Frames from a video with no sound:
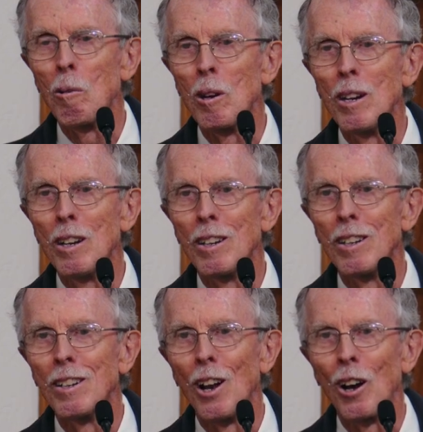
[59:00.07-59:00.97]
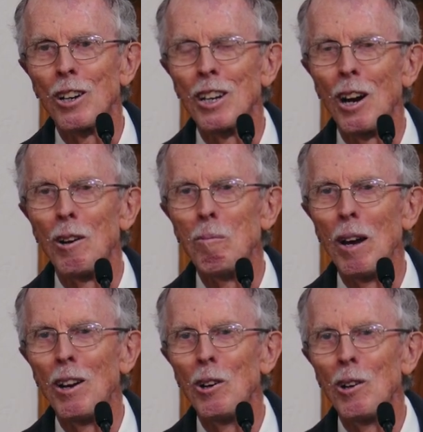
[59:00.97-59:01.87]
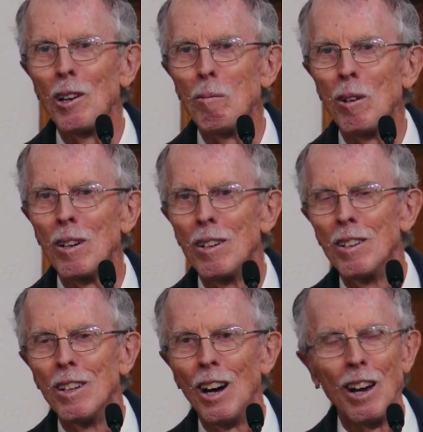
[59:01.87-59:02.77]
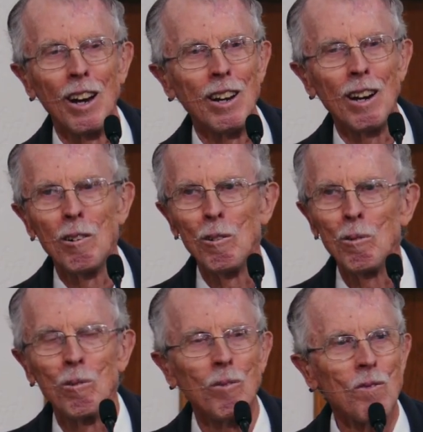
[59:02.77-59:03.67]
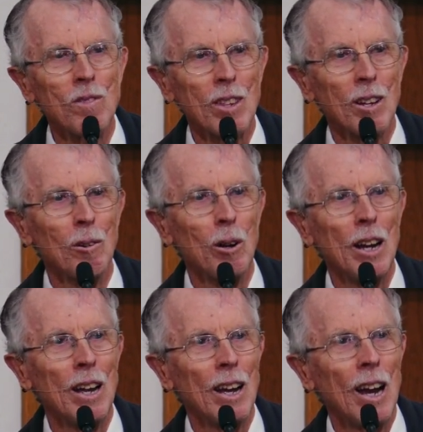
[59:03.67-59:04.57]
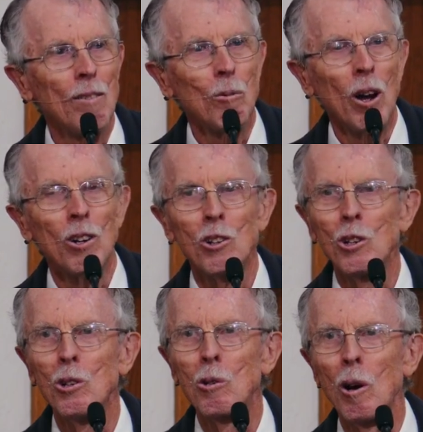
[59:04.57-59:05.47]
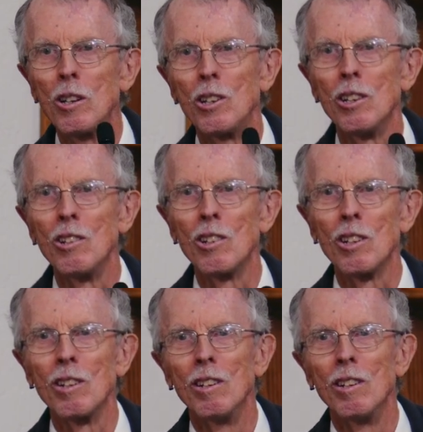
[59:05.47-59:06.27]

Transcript: we like to go to bed early, but I don't know if we have one or two questions that.